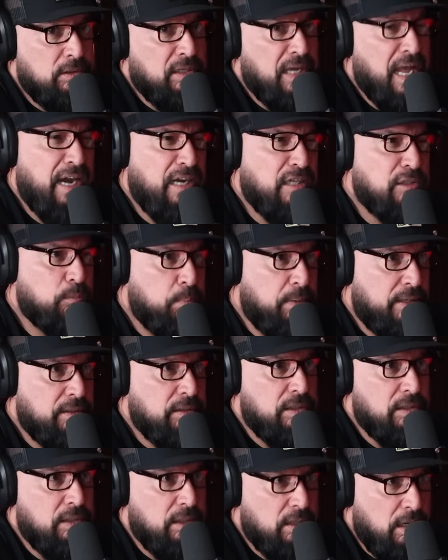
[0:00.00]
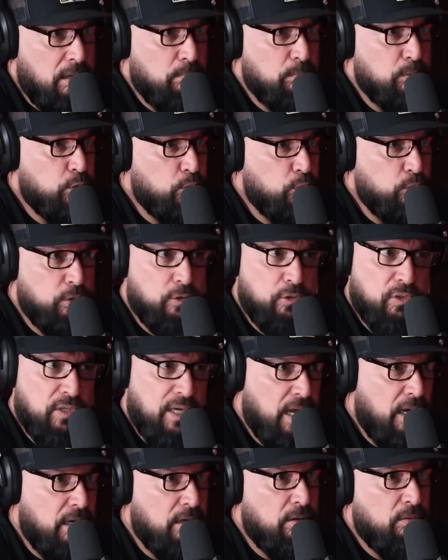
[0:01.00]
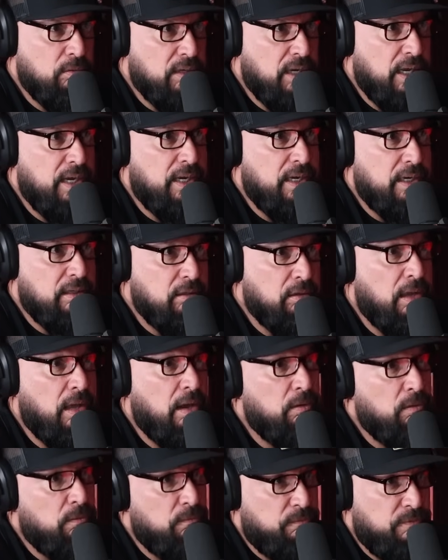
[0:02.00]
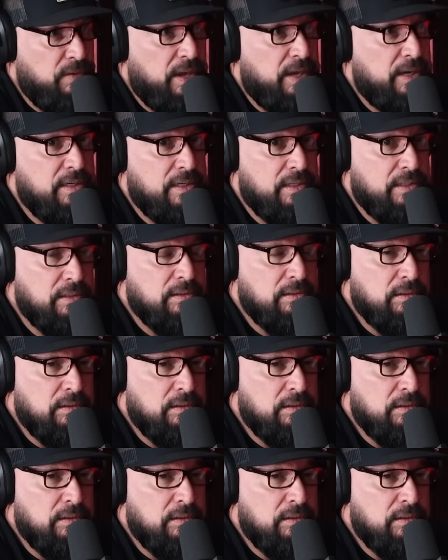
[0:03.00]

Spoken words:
can't expect it to come to you. You got to go get it. You got to go find it.